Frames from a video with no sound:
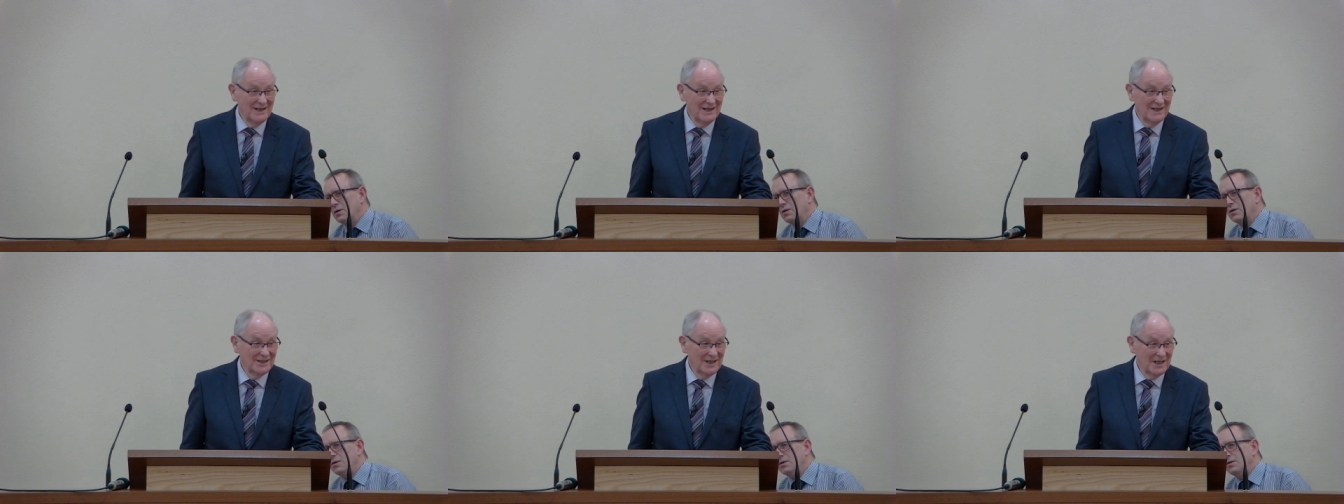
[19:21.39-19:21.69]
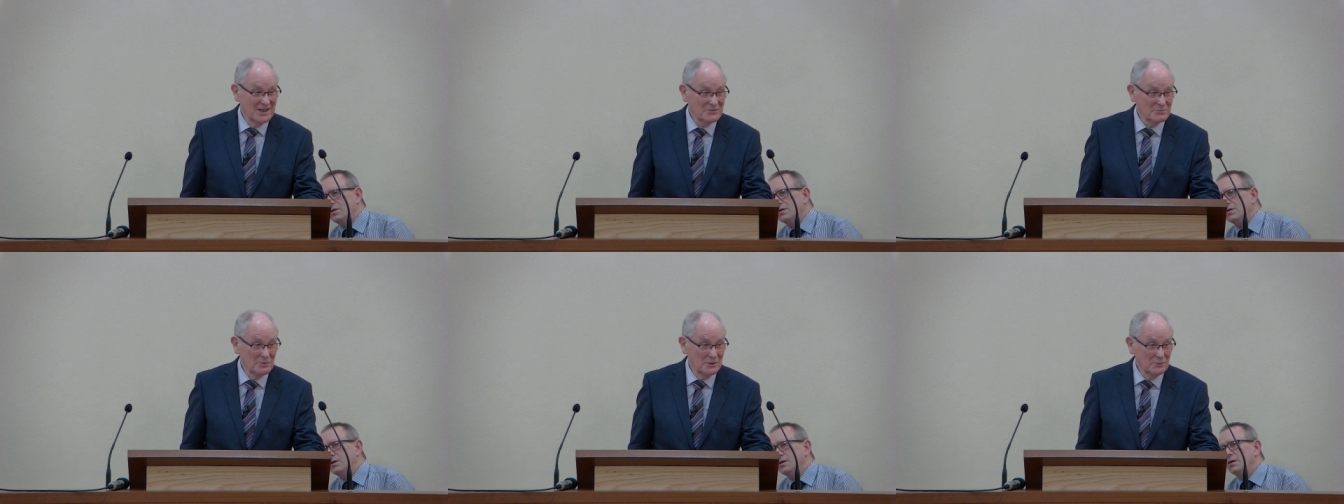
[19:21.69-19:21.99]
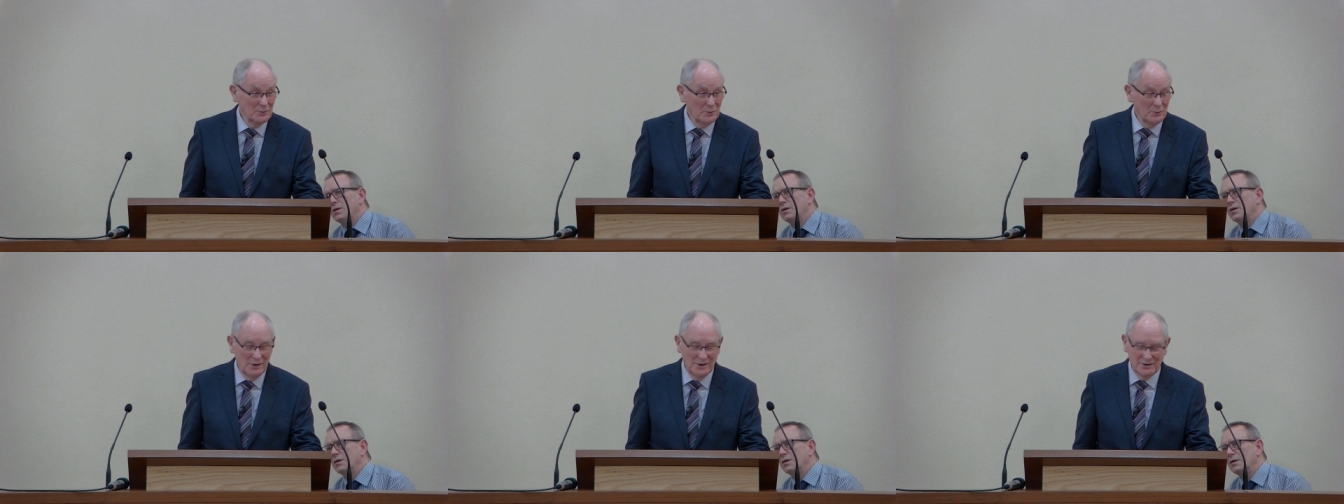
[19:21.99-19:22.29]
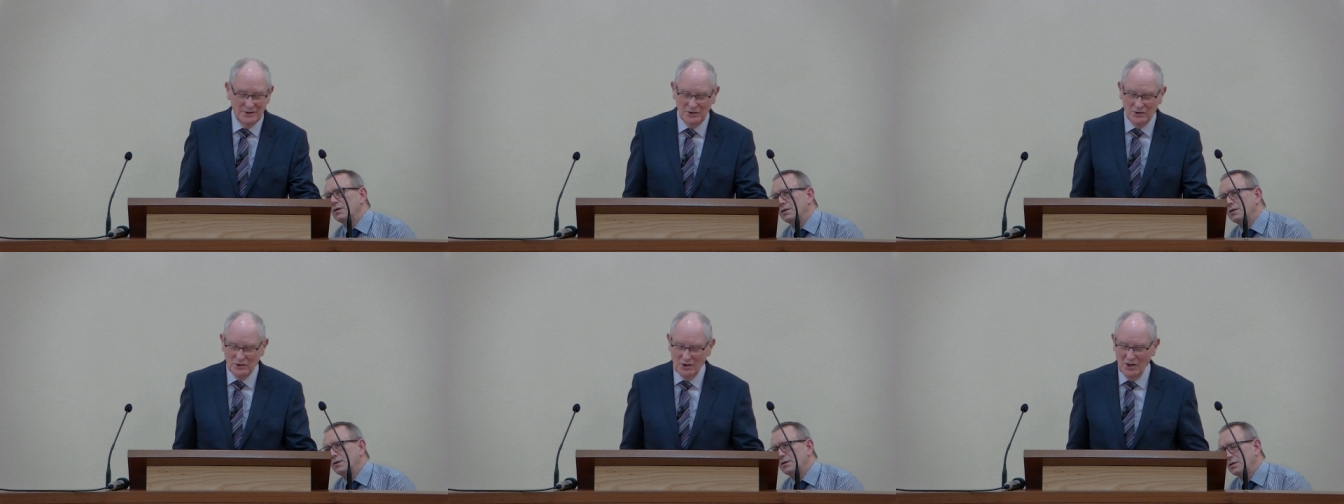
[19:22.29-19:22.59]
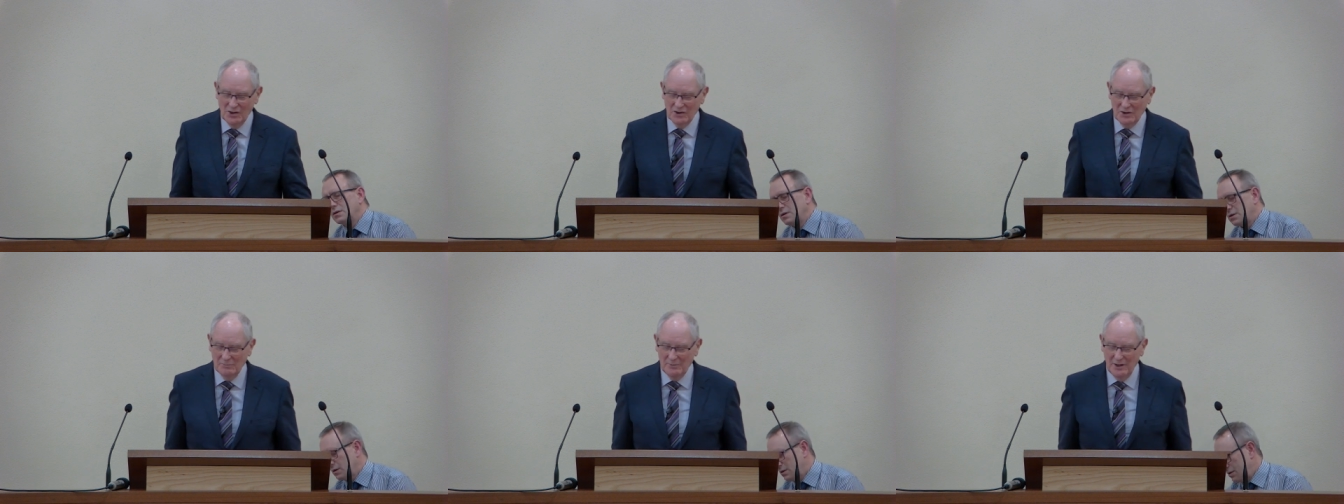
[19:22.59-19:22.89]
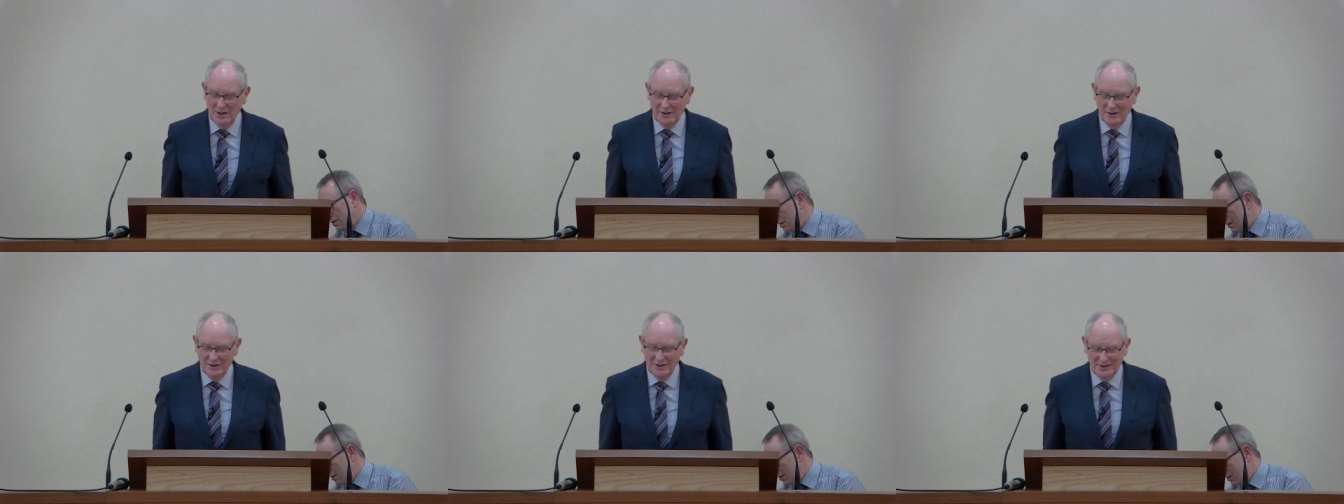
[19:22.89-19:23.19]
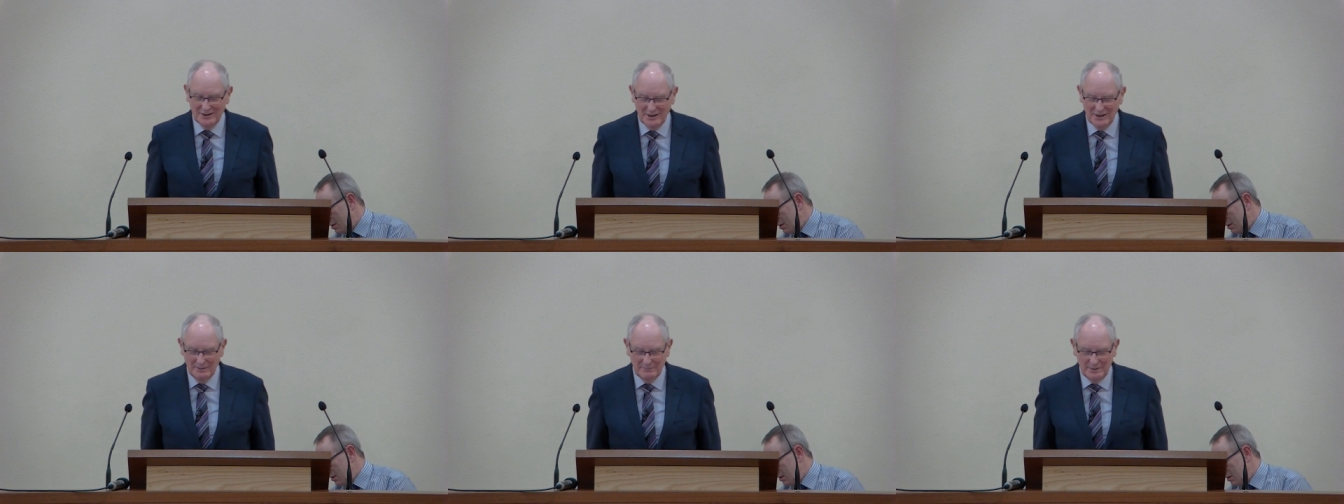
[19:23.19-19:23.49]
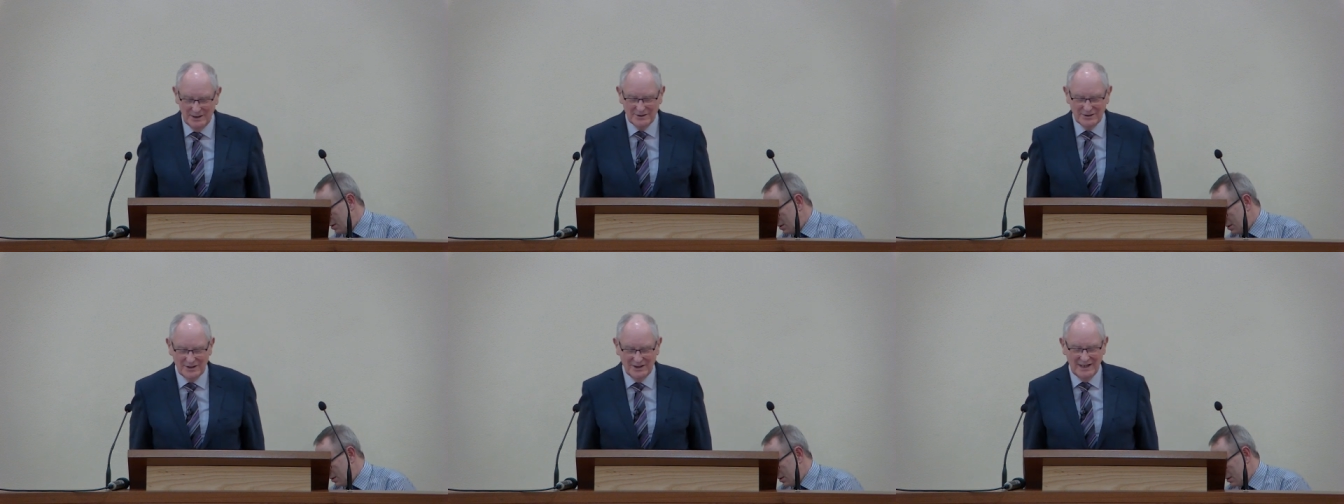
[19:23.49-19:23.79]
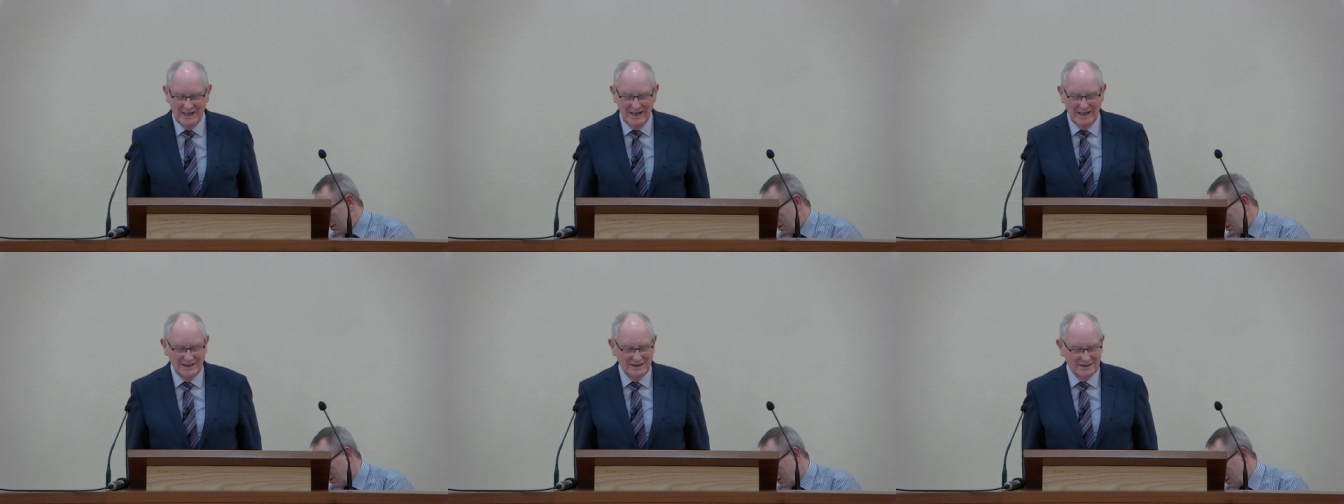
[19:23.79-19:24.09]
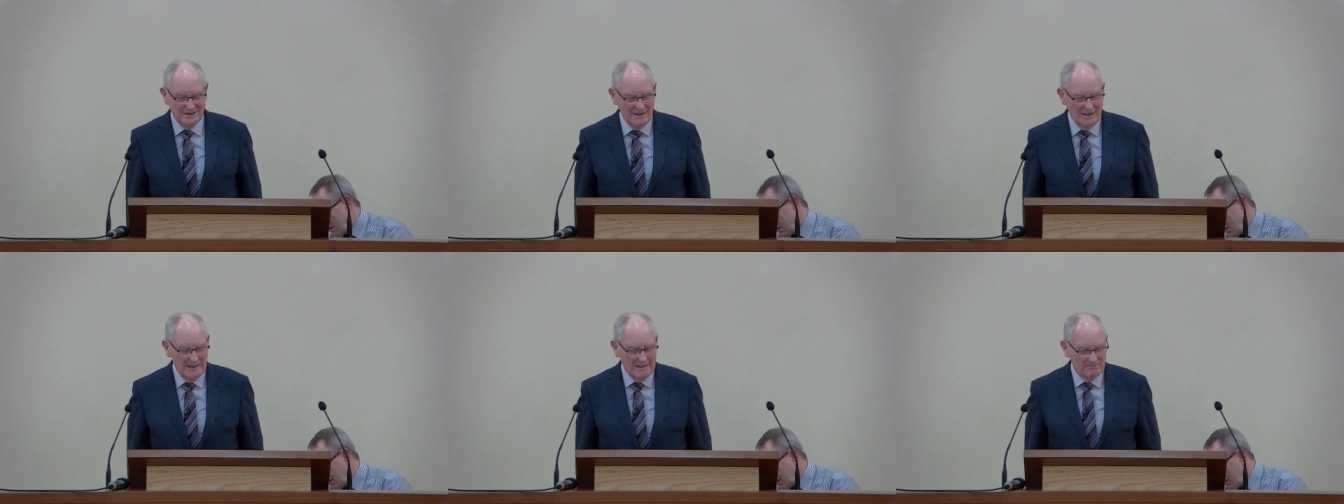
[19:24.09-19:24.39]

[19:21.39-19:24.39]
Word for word: And that's what we want to talk about a little bit tonight.